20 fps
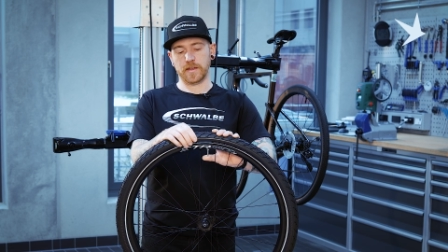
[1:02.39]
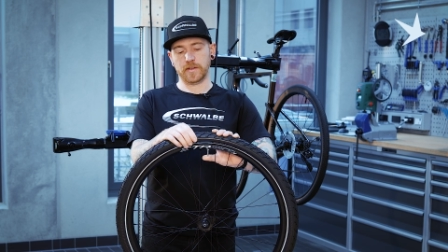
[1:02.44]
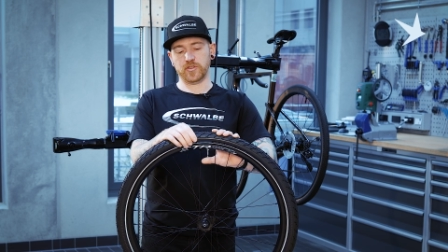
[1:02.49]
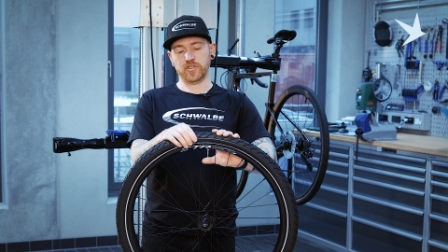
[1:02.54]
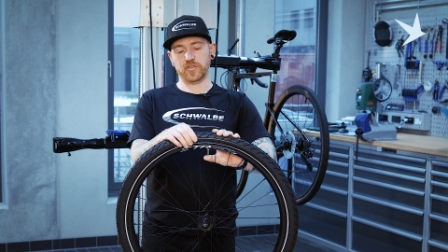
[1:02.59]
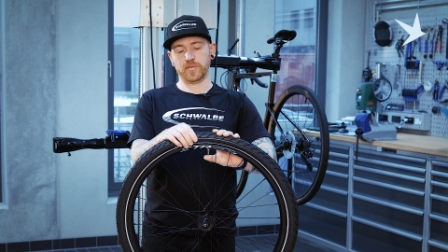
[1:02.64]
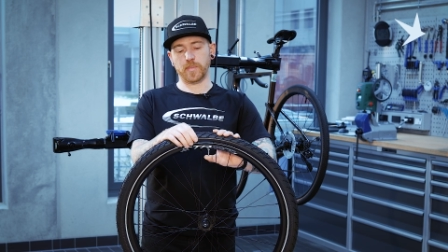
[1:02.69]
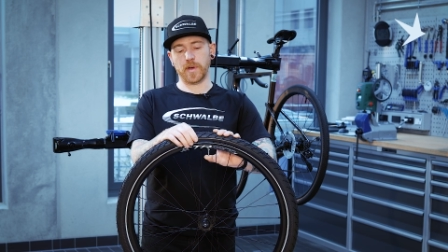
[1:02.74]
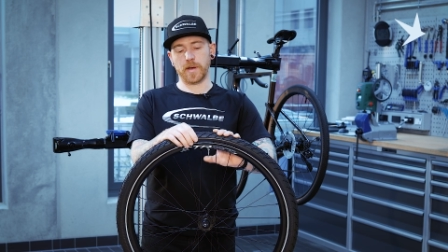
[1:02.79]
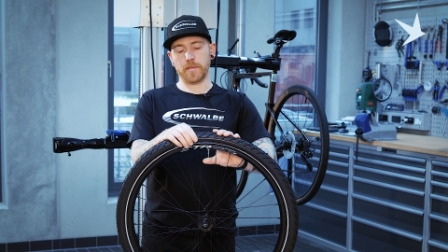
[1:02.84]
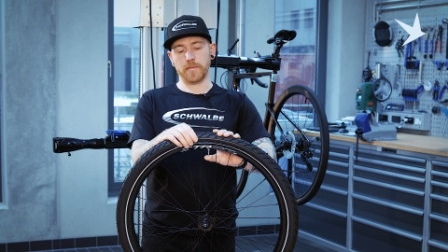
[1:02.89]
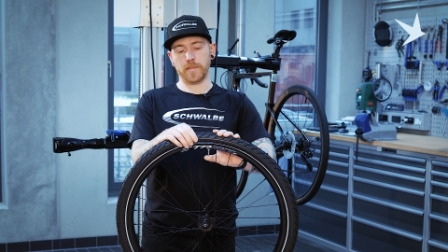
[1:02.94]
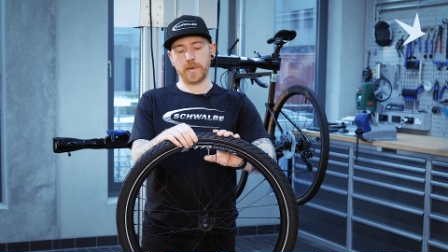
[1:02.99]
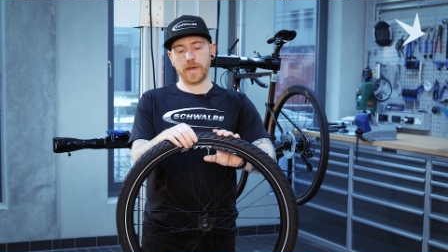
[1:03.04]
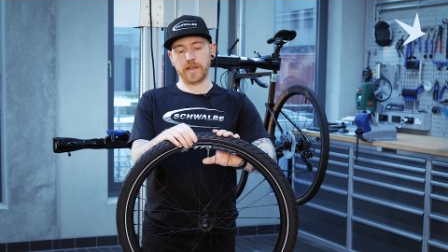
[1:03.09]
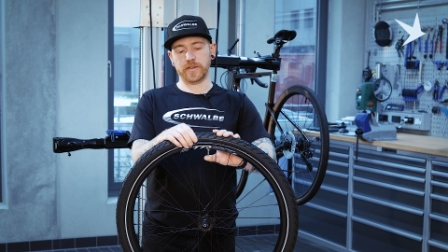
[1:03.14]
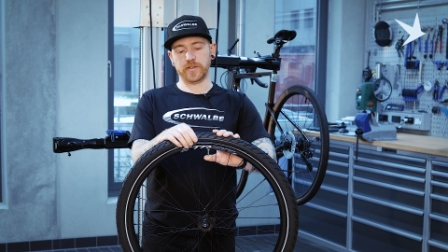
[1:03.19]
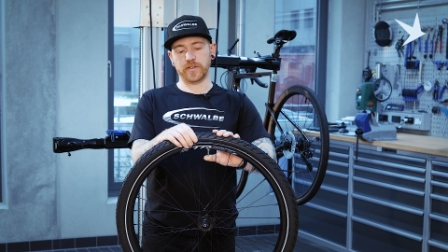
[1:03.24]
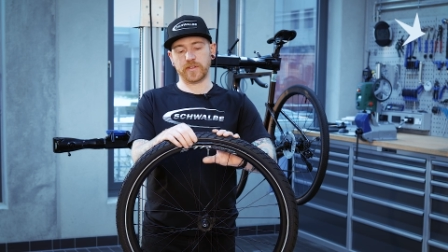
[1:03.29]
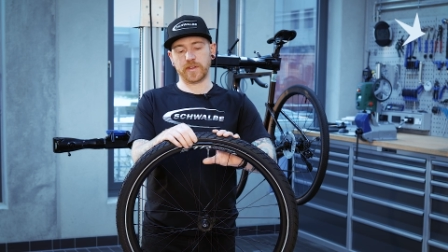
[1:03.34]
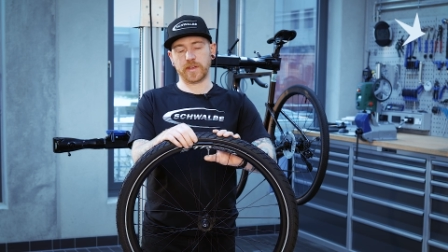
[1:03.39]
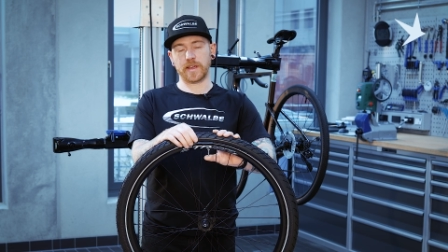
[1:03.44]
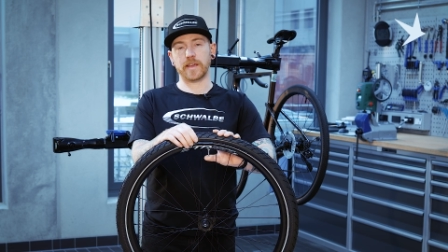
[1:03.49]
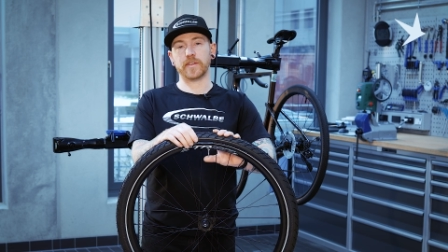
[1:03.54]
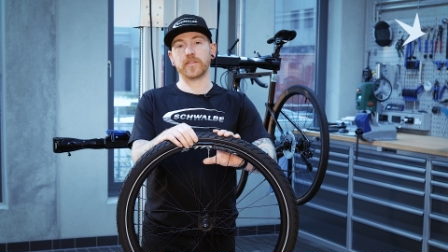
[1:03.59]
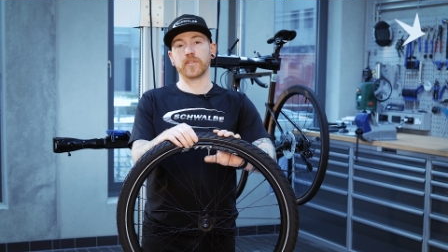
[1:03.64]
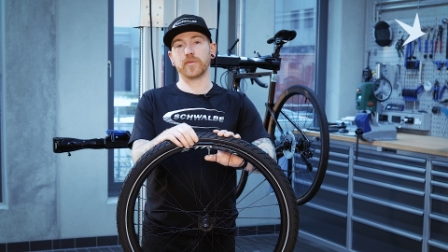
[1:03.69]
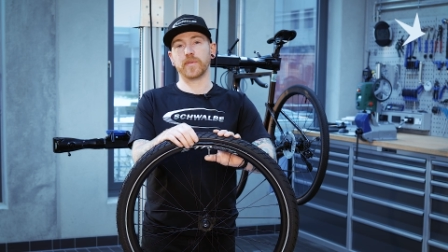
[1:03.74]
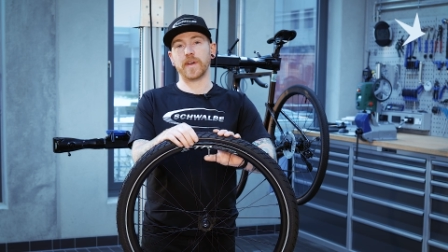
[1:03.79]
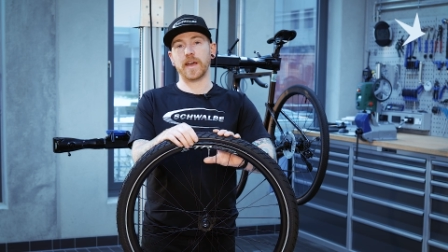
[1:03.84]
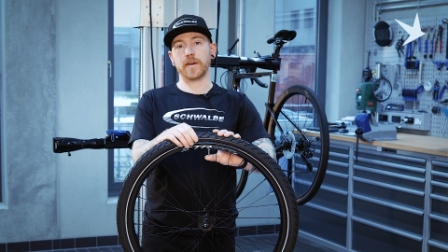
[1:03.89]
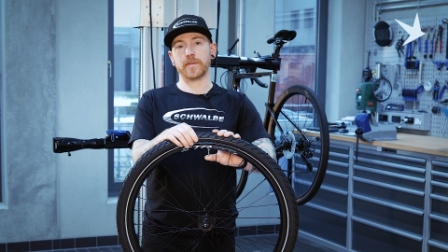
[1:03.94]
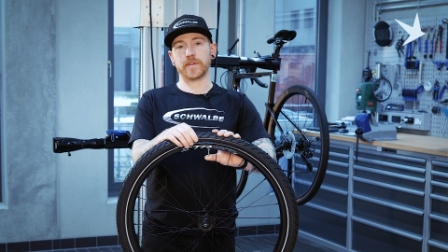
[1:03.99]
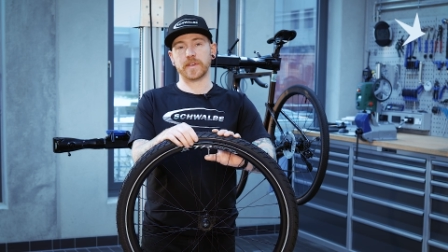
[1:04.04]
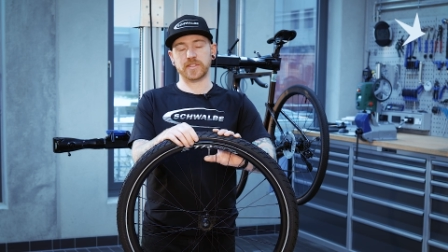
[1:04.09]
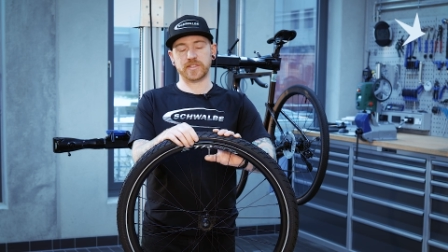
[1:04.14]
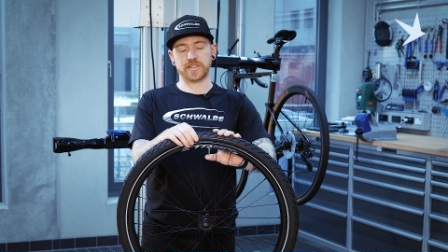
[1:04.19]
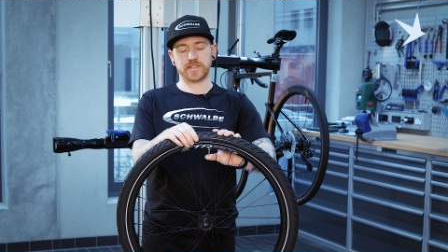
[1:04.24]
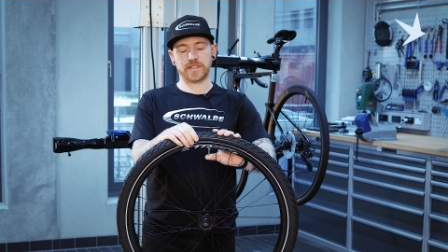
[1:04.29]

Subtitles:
Just pump it just in case the valve gets